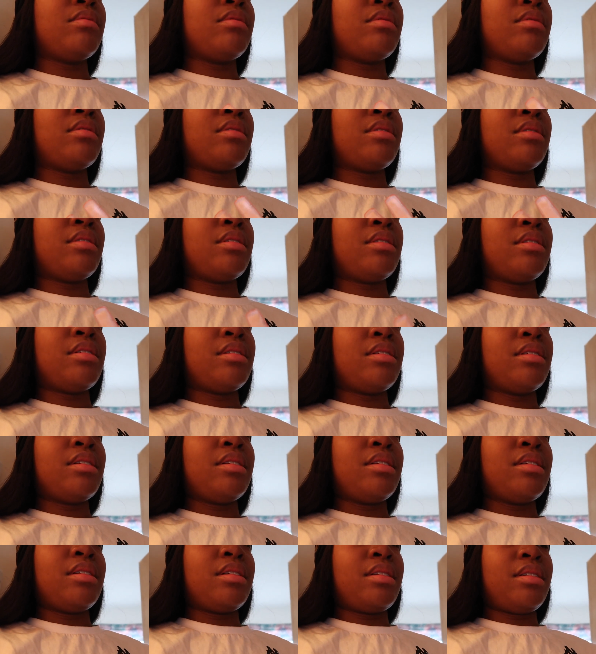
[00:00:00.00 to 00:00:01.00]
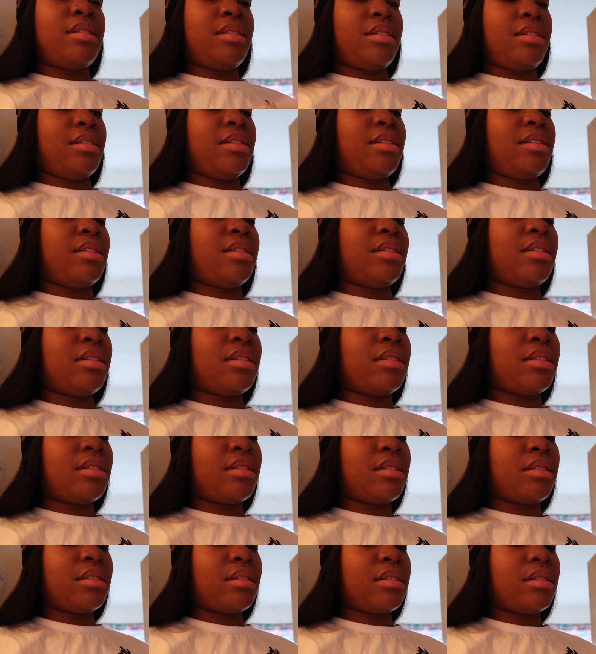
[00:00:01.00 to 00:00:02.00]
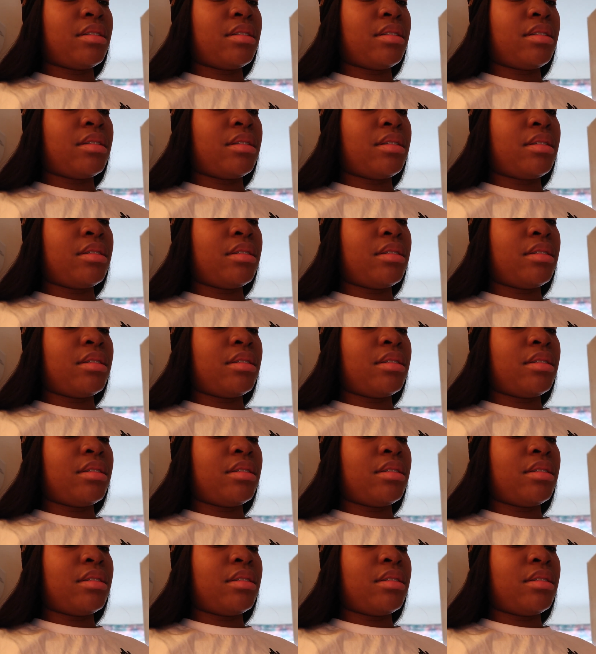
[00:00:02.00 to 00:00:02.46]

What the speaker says: (silence)